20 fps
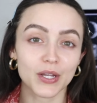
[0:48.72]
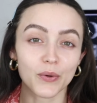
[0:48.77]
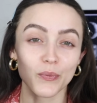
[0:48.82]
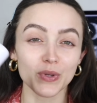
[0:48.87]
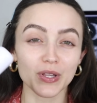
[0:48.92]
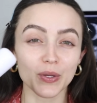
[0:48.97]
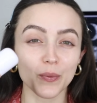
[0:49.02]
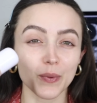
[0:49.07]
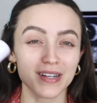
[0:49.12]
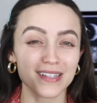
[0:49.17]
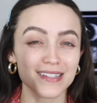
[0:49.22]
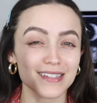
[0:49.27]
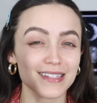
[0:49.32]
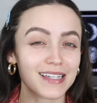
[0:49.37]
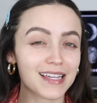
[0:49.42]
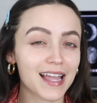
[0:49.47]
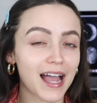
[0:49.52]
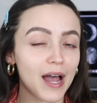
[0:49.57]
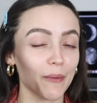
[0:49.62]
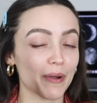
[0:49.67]
I really wanna
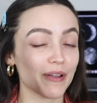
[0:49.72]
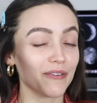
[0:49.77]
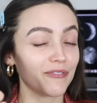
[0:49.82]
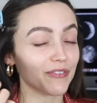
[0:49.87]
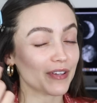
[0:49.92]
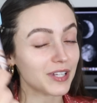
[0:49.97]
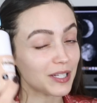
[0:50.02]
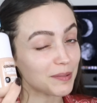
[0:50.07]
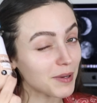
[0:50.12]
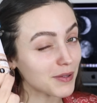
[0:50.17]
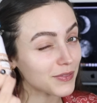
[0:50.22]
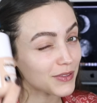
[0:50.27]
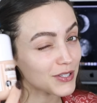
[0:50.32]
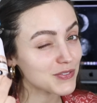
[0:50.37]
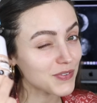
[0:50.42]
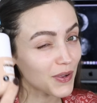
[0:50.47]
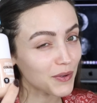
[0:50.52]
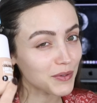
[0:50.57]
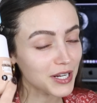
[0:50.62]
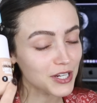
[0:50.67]
see how I feel about
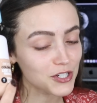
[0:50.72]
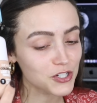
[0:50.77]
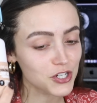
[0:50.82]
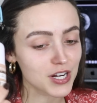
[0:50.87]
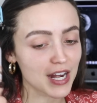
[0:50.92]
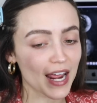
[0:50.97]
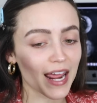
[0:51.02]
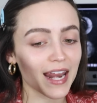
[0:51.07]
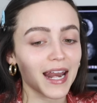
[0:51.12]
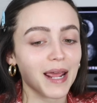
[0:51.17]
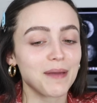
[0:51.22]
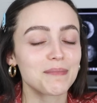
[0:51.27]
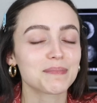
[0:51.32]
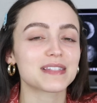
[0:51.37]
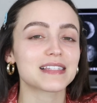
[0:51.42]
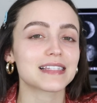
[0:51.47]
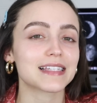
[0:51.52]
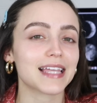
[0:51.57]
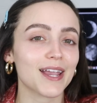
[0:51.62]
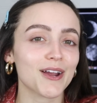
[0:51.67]
this foundation, and I'm
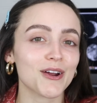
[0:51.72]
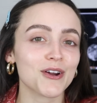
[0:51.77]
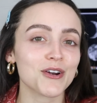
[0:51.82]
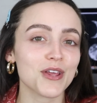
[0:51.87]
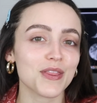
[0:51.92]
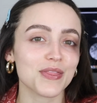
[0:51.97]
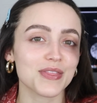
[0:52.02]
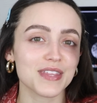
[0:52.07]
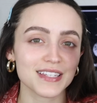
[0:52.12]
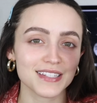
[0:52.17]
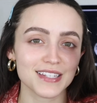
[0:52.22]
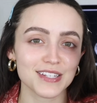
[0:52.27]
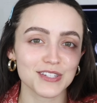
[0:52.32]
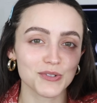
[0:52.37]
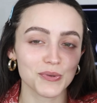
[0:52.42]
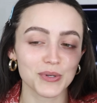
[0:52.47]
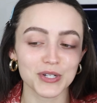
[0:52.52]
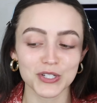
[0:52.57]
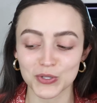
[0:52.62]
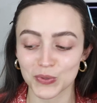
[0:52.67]
scared this is
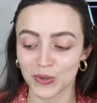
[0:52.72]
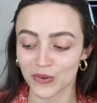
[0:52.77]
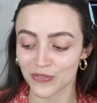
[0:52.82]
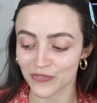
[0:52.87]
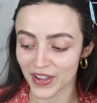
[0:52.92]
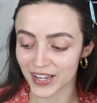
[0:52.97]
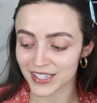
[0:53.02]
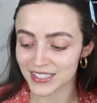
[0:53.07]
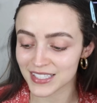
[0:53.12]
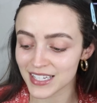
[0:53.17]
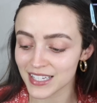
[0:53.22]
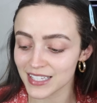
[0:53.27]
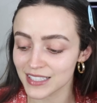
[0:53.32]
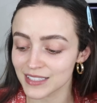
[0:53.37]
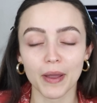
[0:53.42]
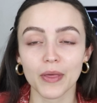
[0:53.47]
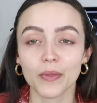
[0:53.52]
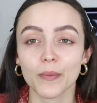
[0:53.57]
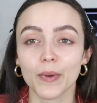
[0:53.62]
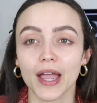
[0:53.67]
going to affect
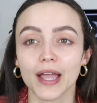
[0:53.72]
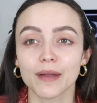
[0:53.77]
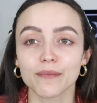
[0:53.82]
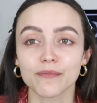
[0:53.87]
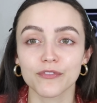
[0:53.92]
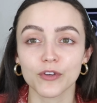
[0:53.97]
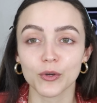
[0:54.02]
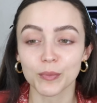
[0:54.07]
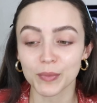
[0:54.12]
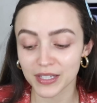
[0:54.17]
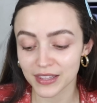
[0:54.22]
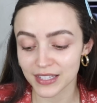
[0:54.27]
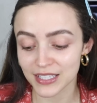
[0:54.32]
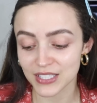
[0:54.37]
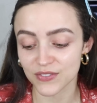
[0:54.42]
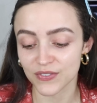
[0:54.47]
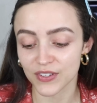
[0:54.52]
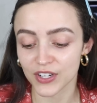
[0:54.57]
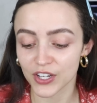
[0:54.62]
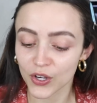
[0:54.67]
it. By the way, I'm filming
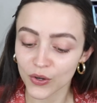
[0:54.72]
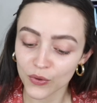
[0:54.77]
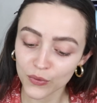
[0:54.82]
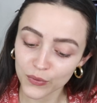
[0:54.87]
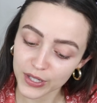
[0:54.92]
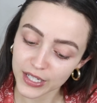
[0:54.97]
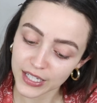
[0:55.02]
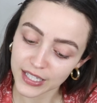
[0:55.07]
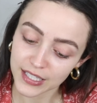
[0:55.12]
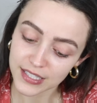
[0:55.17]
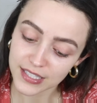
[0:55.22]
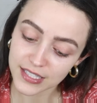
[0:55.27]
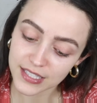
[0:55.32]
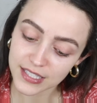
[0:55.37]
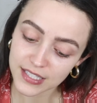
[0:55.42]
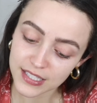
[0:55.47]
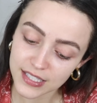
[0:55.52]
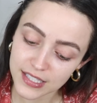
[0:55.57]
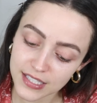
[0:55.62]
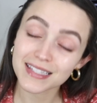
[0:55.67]
this video.
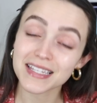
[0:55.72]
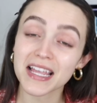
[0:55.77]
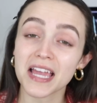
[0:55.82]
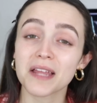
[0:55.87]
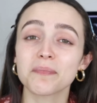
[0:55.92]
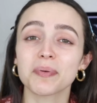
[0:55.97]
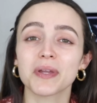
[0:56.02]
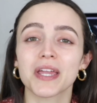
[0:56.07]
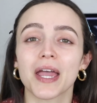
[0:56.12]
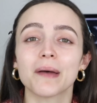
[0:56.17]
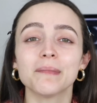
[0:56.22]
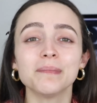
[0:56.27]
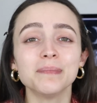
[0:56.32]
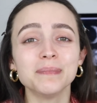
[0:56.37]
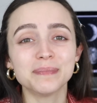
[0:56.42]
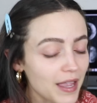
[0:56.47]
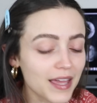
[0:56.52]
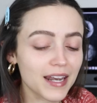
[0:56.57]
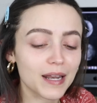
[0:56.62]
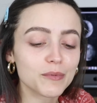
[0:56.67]
It's 10 p.m.
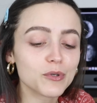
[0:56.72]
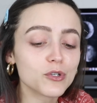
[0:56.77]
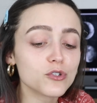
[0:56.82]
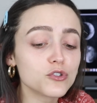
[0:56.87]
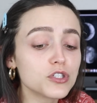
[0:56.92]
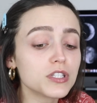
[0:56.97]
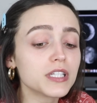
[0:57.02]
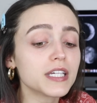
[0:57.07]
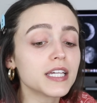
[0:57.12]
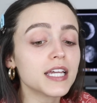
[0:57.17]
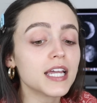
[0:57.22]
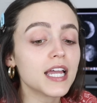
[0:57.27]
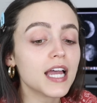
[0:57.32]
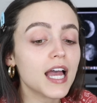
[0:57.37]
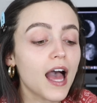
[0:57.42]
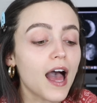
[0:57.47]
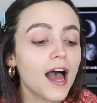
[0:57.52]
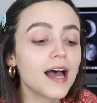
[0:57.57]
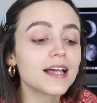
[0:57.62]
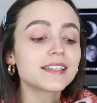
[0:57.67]
and I'm usually
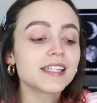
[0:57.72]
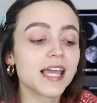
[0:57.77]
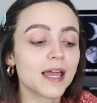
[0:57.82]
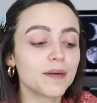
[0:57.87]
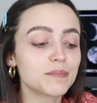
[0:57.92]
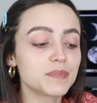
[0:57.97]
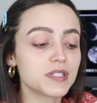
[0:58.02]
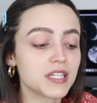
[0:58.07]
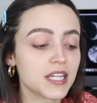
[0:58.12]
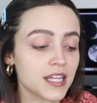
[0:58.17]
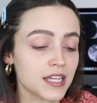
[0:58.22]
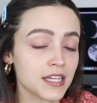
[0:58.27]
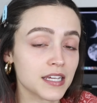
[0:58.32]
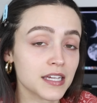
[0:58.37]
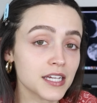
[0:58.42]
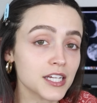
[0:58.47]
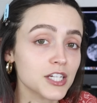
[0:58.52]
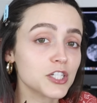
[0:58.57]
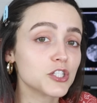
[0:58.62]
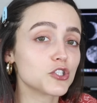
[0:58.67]

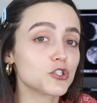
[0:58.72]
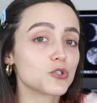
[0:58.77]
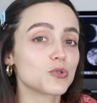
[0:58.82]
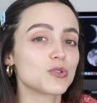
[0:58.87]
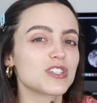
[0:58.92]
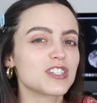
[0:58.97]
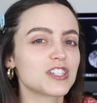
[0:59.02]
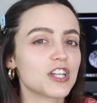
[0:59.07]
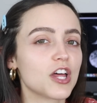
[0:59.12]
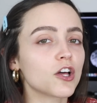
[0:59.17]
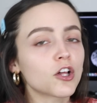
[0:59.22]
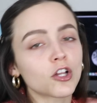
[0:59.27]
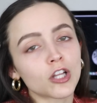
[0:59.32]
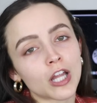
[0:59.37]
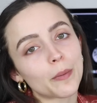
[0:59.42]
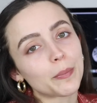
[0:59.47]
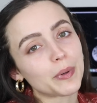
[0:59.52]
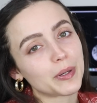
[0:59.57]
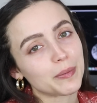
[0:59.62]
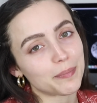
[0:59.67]
attempting to snuggle
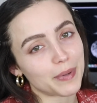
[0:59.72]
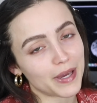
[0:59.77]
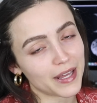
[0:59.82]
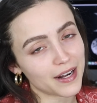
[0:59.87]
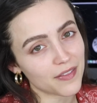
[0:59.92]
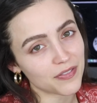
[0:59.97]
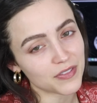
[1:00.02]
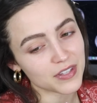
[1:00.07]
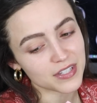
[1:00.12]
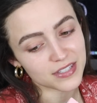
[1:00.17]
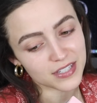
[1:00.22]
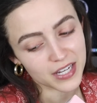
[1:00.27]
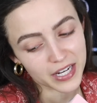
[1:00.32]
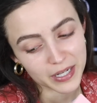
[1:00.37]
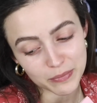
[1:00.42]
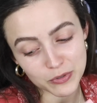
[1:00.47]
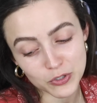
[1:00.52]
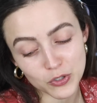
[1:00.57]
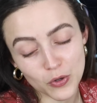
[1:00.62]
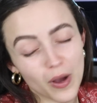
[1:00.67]
up in bed at this
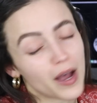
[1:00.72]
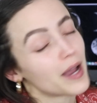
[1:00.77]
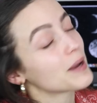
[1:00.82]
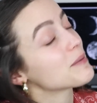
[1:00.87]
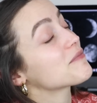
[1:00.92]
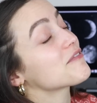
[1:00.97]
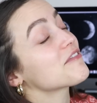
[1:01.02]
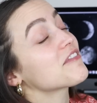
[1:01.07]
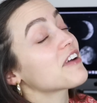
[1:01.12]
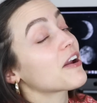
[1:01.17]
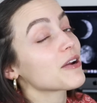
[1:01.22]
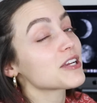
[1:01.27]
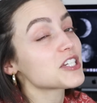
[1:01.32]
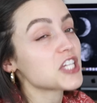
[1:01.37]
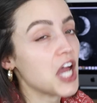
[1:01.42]
time, so I'm very